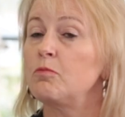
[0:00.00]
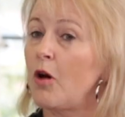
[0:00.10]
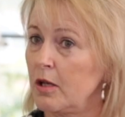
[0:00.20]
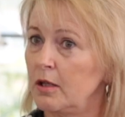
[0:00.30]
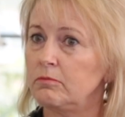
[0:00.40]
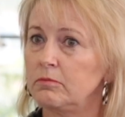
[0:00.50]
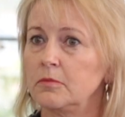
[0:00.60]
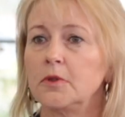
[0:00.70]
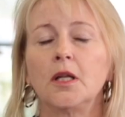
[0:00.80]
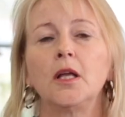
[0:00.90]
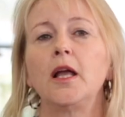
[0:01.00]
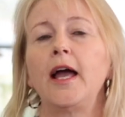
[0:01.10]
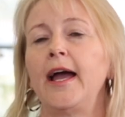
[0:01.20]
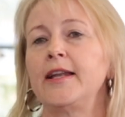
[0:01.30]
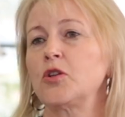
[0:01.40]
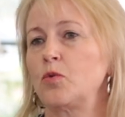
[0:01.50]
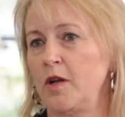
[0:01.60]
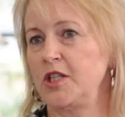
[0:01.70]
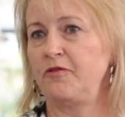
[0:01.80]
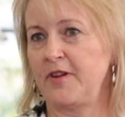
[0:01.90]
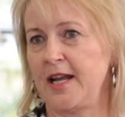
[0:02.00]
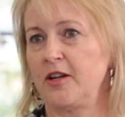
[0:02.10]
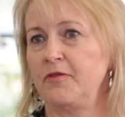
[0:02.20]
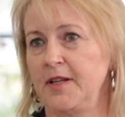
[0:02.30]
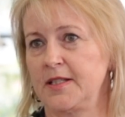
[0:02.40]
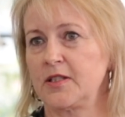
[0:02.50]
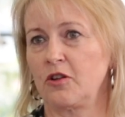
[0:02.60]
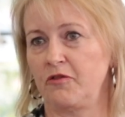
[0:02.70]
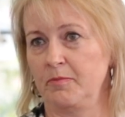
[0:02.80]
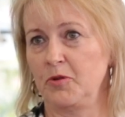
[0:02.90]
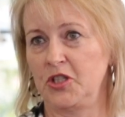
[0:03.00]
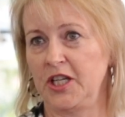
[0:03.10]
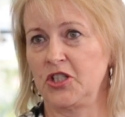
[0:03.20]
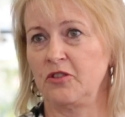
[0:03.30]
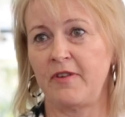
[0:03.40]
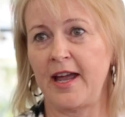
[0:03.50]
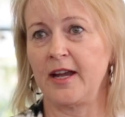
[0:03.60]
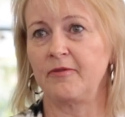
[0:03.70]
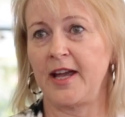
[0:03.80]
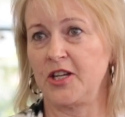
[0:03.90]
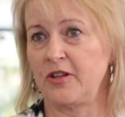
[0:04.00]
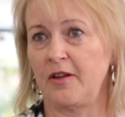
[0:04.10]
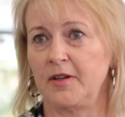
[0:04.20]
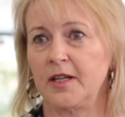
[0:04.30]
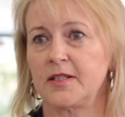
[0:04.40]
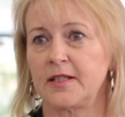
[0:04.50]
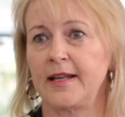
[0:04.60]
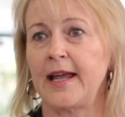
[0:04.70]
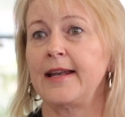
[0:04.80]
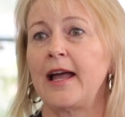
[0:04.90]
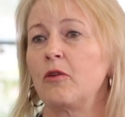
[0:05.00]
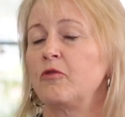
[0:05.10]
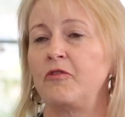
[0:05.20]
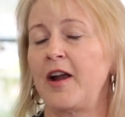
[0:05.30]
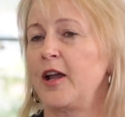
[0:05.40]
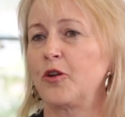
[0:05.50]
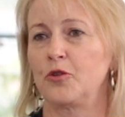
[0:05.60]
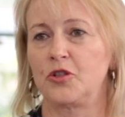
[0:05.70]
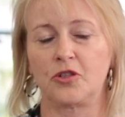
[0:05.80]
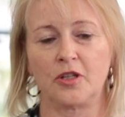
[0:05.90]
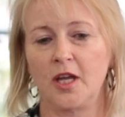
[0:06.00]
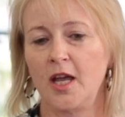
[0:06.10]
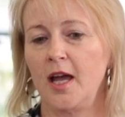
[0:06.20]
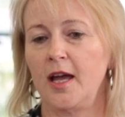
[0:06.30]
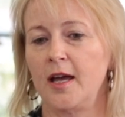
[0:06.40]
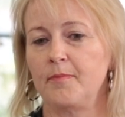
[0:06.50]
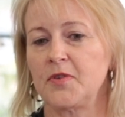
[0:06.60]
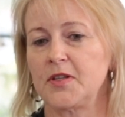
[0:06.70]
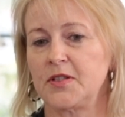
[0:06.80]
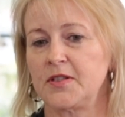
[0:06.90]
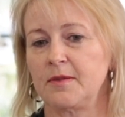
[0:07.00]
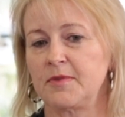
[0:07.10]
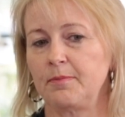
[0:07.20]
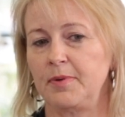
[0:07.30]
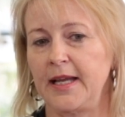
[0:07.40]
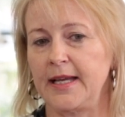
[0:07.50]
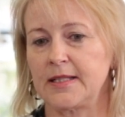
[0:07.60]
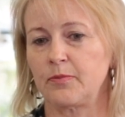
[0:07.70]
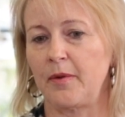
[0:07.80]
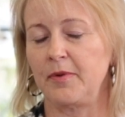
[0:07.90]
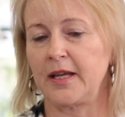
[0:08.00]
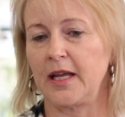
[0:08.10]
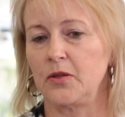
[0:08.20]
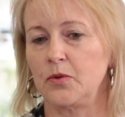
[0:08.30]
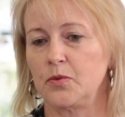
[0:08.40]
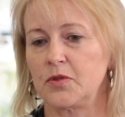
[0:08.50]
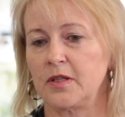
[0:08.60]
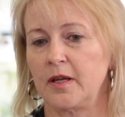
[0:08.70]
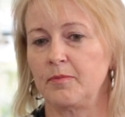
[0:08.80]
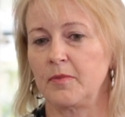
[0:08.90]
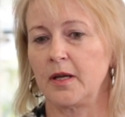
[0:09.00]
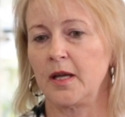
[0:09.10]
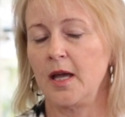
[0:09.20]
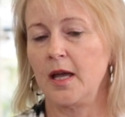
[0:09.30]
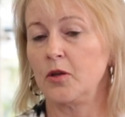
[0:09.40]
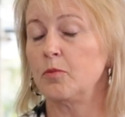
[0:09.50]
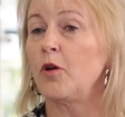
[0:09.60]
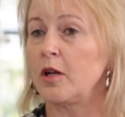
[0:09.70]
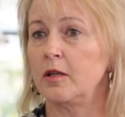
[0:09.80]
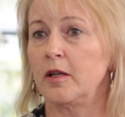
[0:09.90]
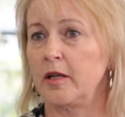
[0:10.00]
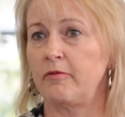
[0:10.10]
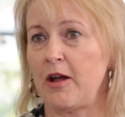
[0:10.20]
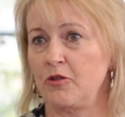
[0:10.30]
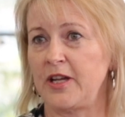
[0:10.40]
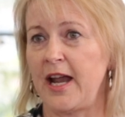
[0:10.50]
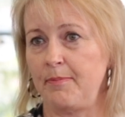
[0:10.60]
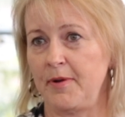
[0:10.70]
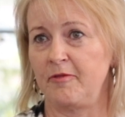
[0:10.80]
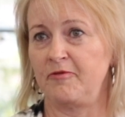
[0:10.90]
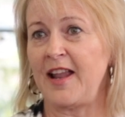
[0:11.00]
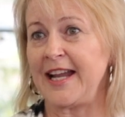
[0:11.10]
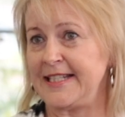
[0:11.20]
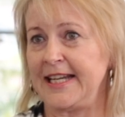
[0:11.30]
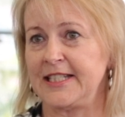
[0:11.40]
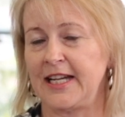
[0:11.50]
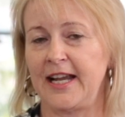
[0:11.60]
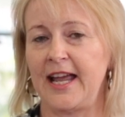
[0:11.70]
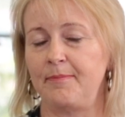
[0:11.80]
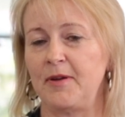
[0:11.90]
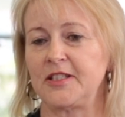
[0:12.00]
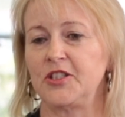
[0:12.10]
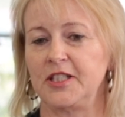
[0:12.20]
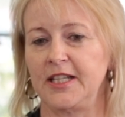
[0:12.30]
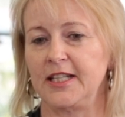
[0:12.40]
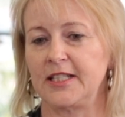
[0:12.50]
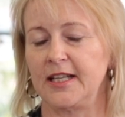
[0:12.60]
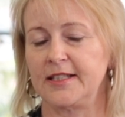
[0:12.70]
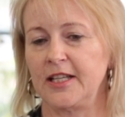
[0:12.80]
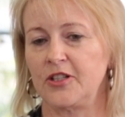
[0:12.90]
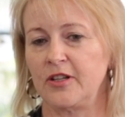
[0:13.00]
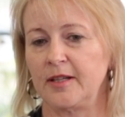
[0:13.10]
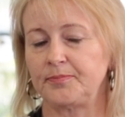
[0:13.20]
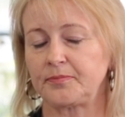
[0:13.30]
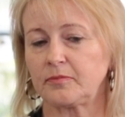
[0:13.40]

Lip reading: model and to quantify the risk of importation via travelers. And there are now very good systems in place where we can use model around flight data, air passenger data, etc.